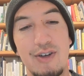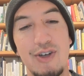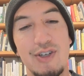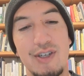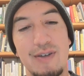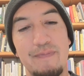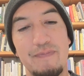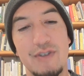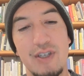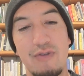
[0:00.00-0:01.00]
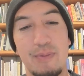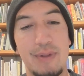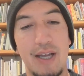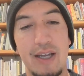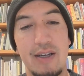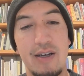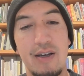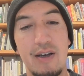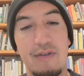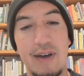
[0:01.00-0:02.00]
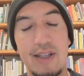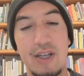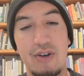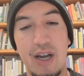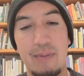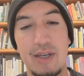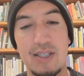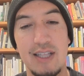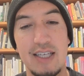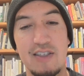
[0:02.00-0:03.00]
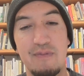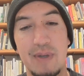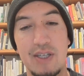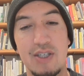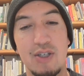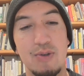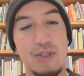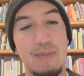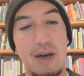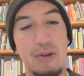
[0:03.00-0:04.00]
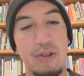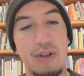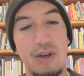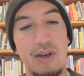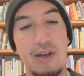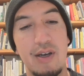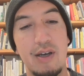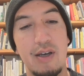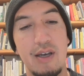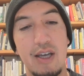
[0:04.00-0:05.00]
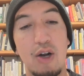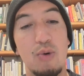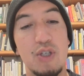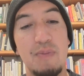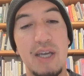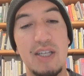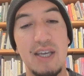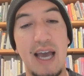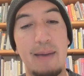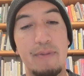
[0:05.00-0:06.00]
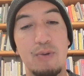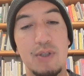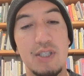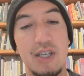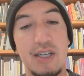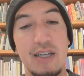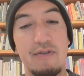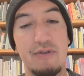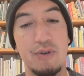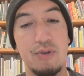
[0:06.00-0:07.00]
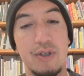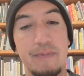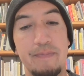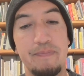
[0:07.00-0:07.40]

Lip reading: Good, Sun replied, finally cramming a slice of peach into his mouth. It always made Yi happy when Sun ate fruit.